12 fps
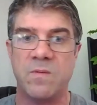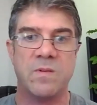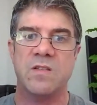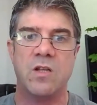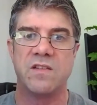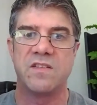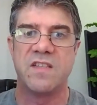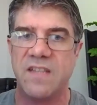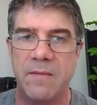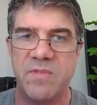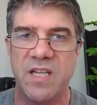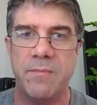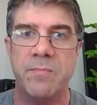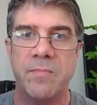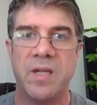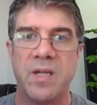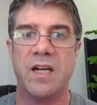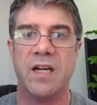lots of times I'm in
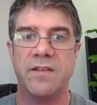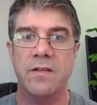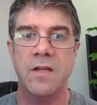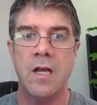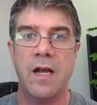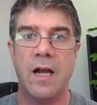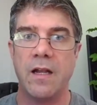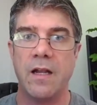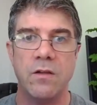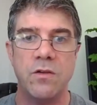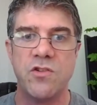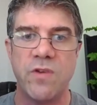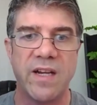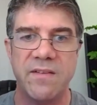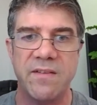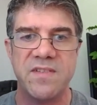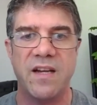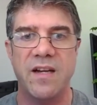my garden and I lose track
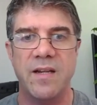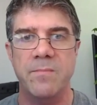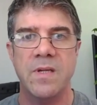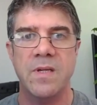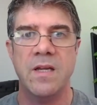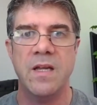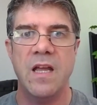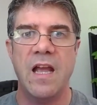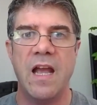of time. Yeah.